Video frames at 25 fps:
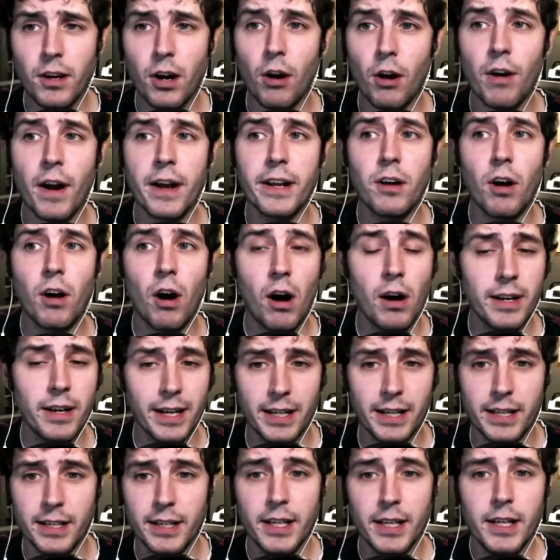that are
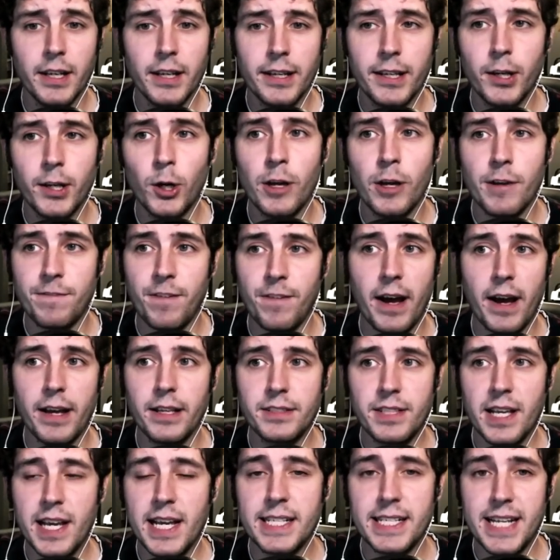iconic. You know, if
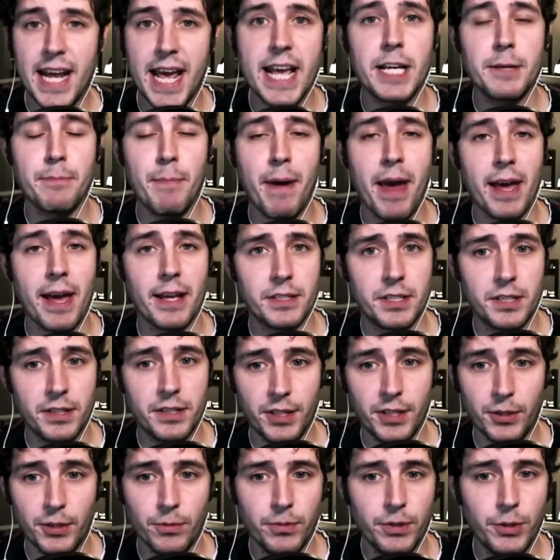I say Tank
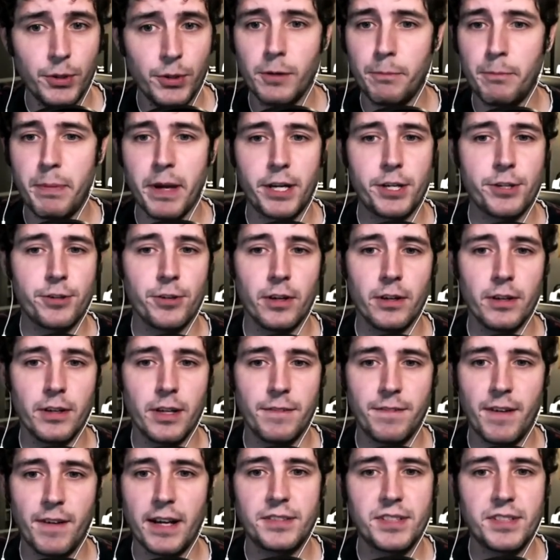Man to you, you can picture it.